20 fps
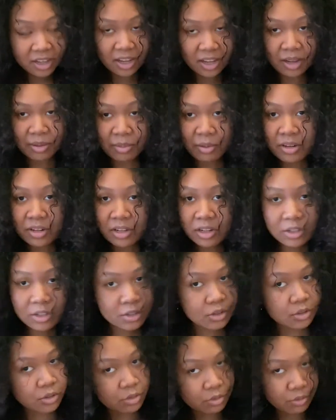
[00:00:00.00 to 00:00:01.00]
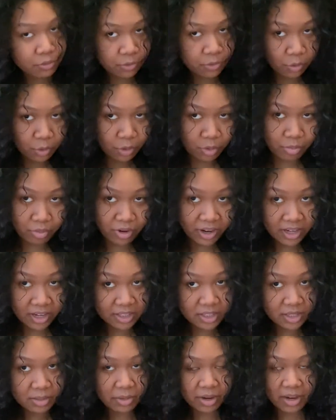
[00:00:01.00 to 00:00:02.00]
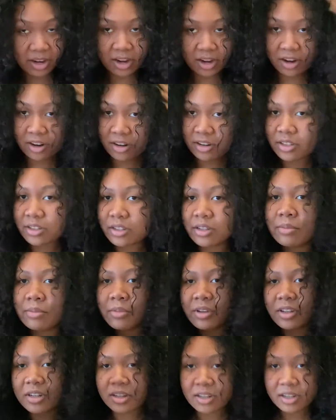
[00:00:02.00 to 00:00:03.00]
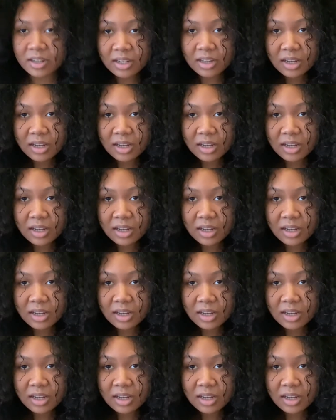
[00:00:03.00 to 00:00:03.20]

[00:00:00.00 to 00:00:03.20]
I'm gonna do 4 braids in my hair, so I'm gonna